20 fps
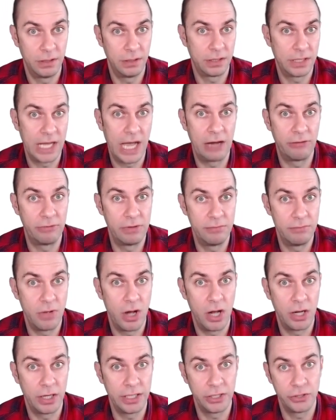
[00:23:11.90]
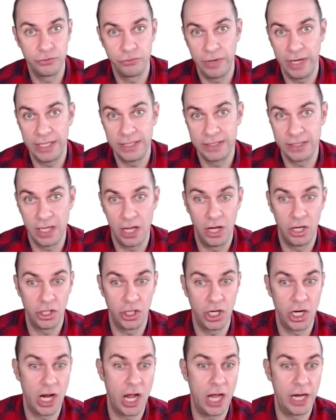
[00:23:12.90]
current market rates are
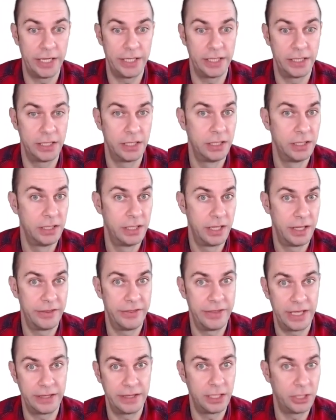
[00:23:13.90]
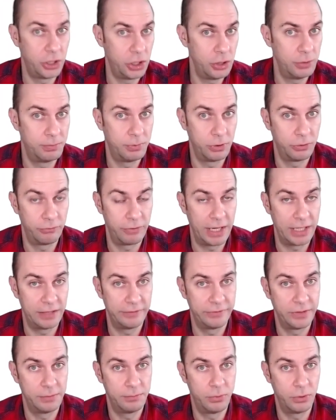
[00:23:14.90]
higher than the coupon rate
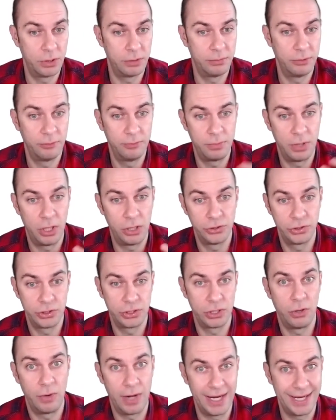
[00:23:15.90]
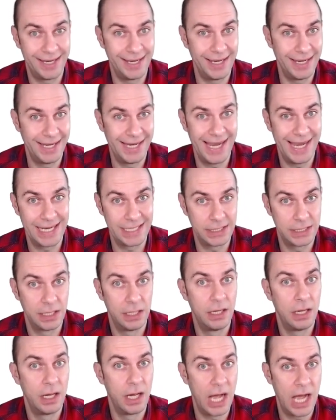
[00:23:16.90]
of the putable bond. So I can get
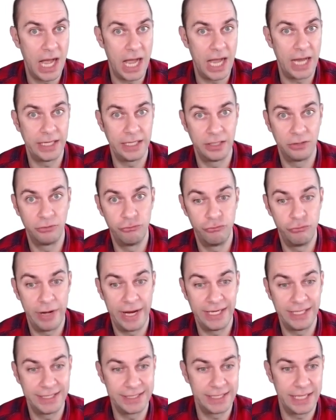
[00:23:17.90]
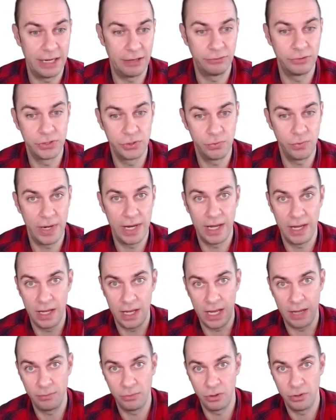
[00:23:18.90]
higher rates elsewhere.
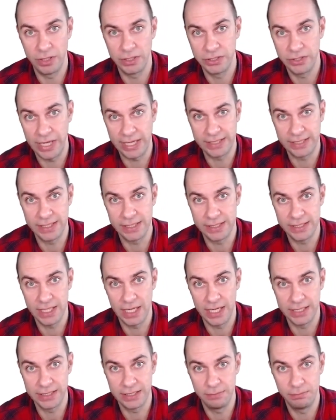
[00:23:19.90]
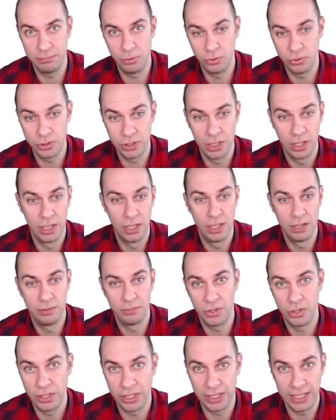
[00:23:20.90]
I'm going to exercise the put,
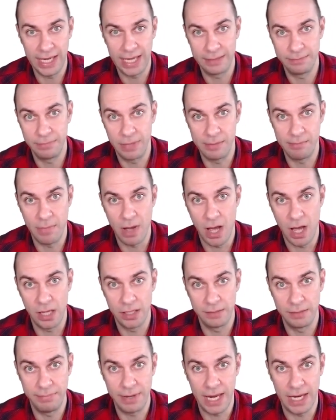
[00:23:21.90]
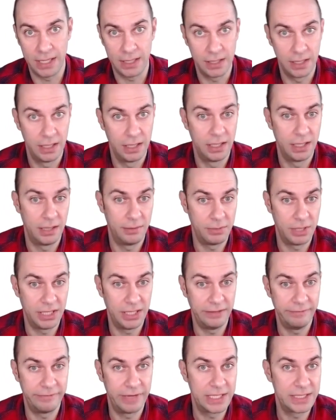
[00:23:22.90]
going to get my mana back. I'm going
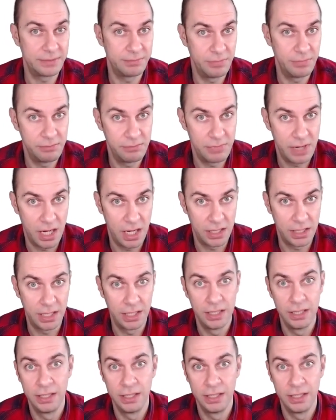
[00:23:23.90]
to invest my mana